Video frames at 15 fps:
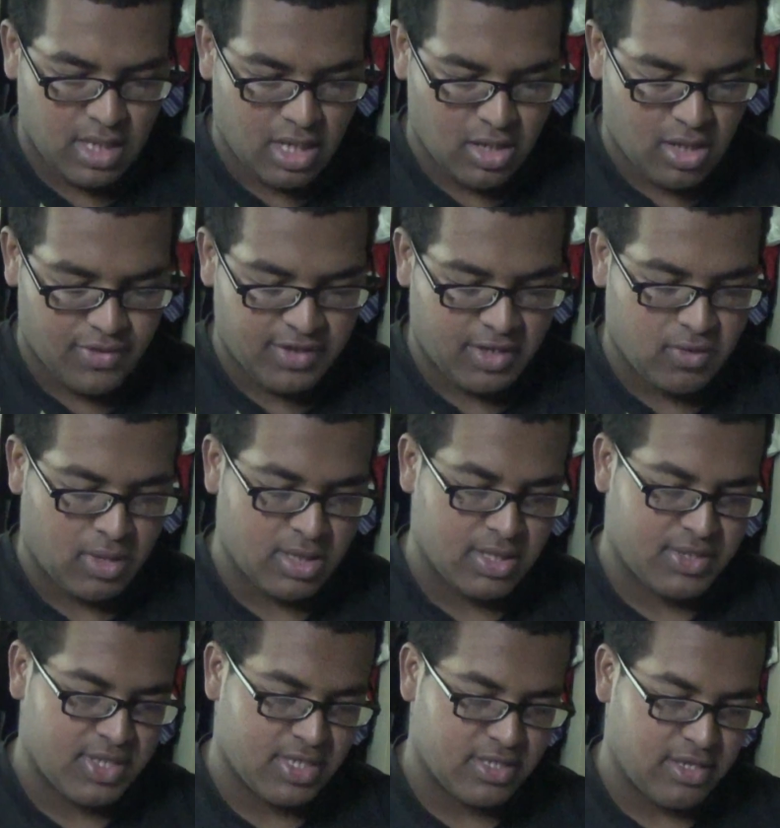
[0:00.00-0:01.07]
I think Koala
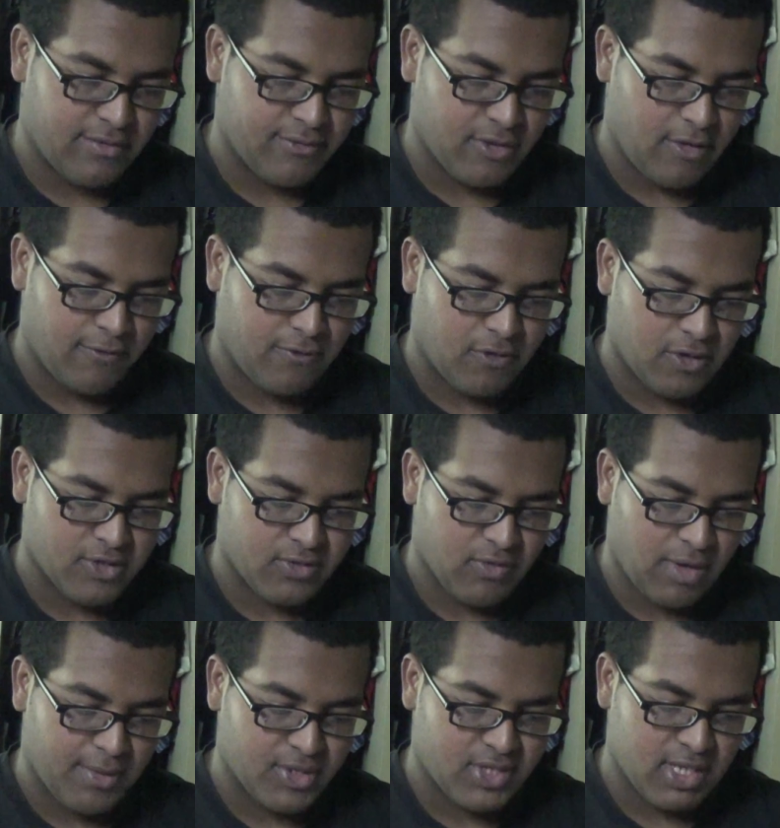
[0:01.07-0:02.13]
says, of course,
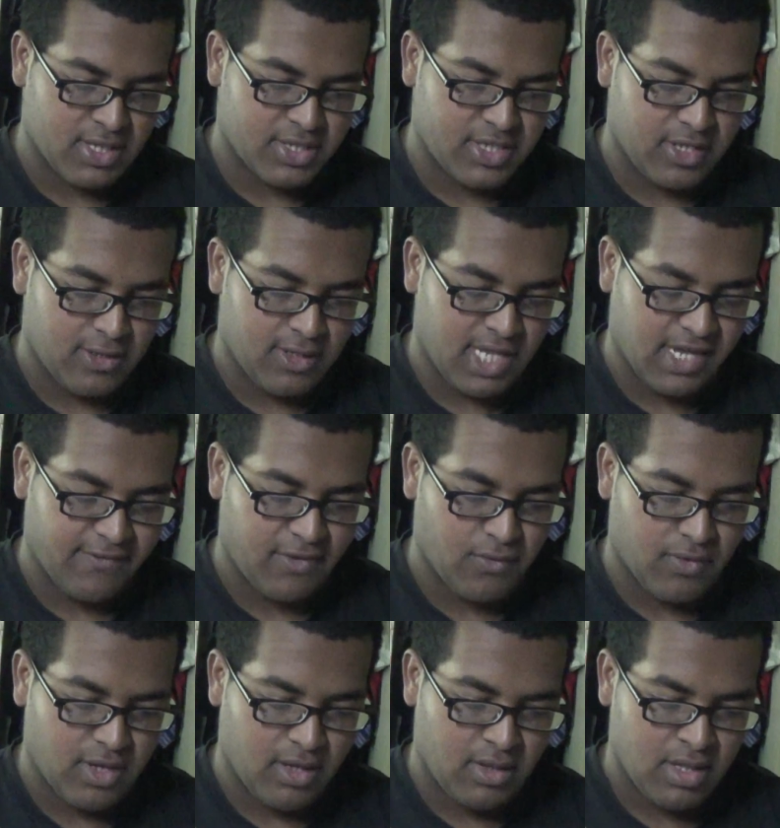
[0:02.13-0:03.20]
Robin sounds still alive and
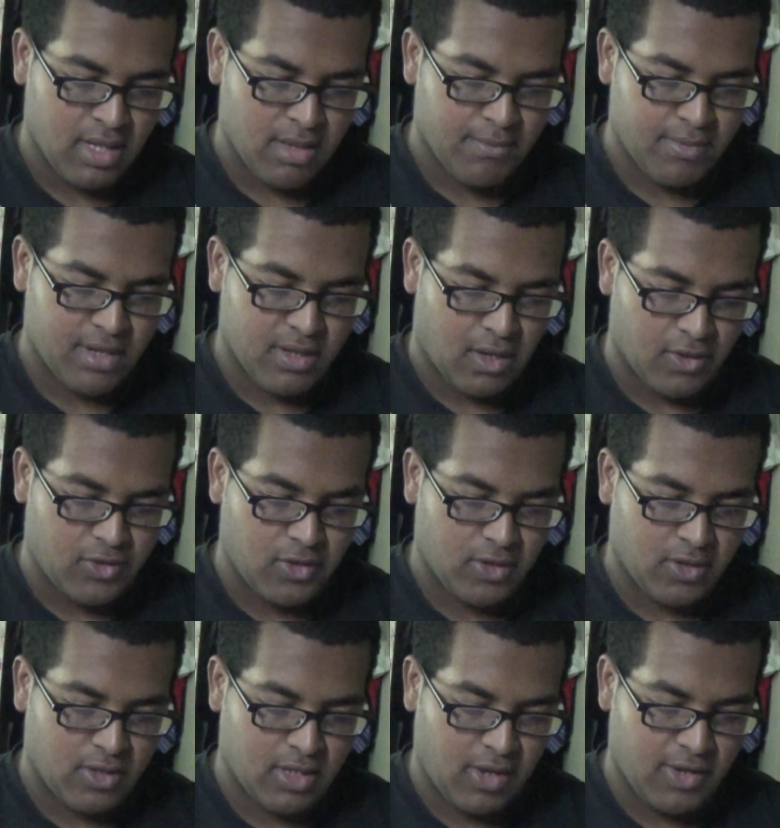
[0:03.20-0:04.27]
well, but are you
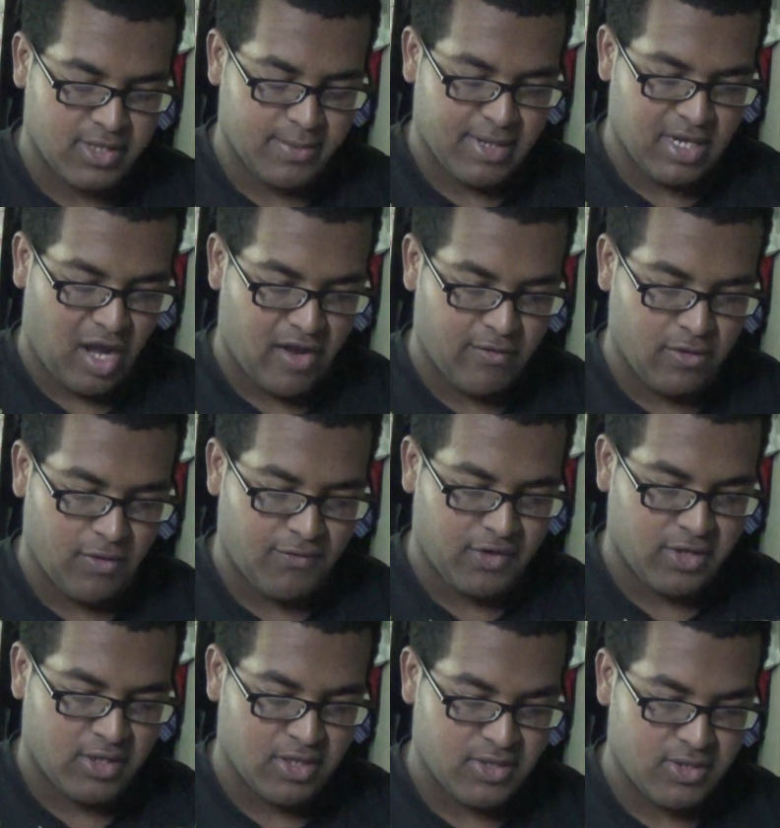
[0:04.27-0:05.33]
curious about how Luffy
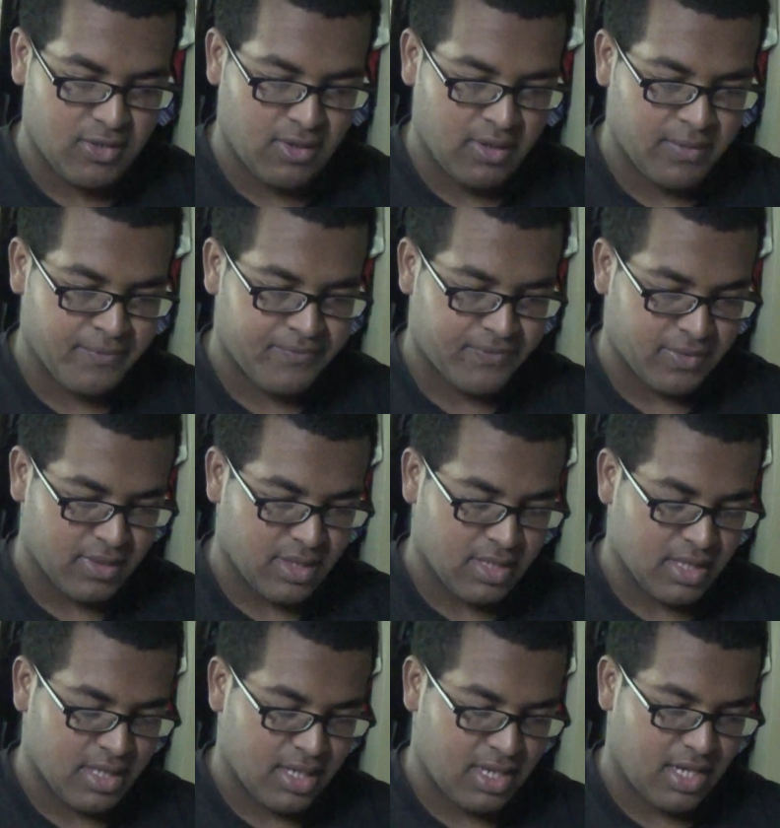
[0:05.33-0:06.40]
Kun's doing?
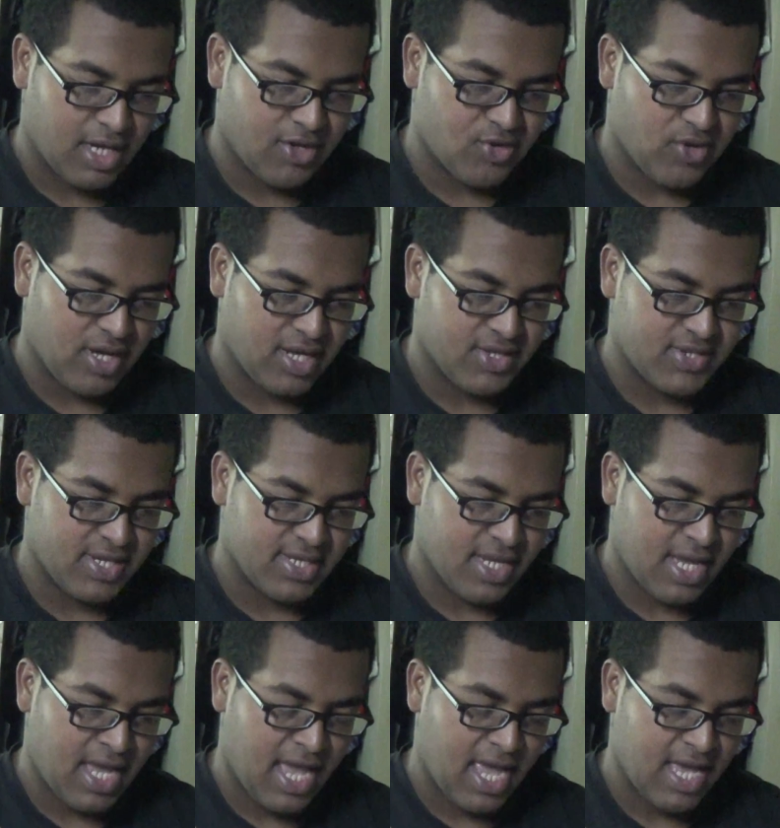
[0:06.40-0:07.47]
And Dragon says,
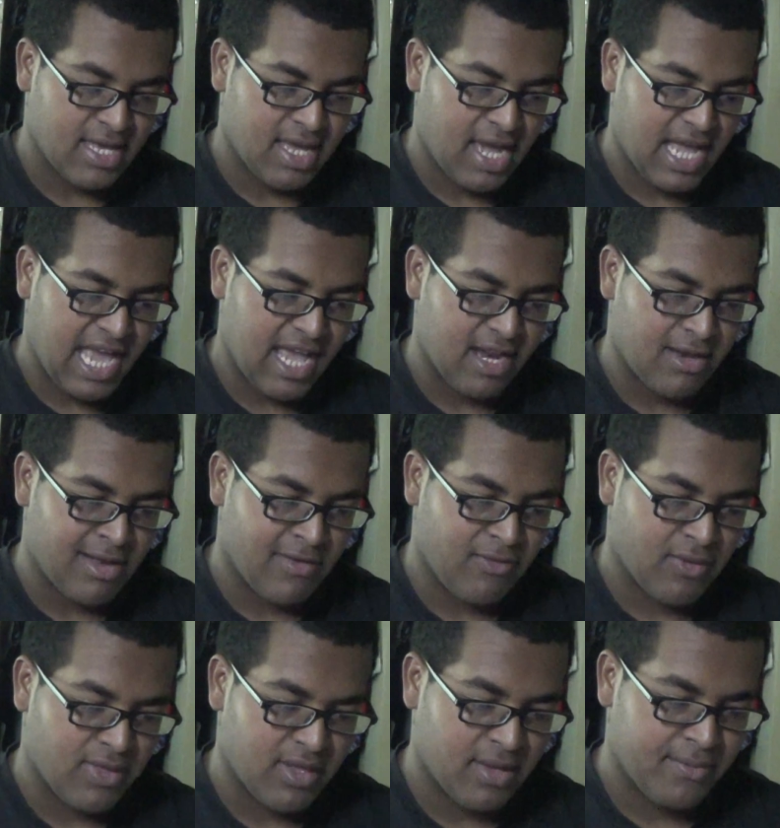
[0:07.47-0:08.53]
I had enough
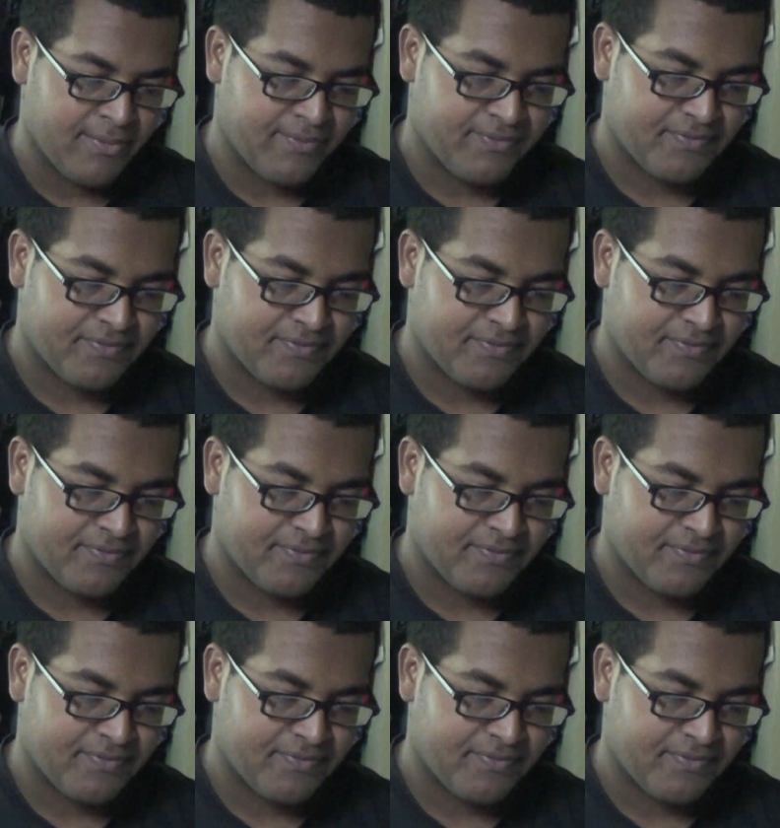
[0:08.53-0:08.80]
with him.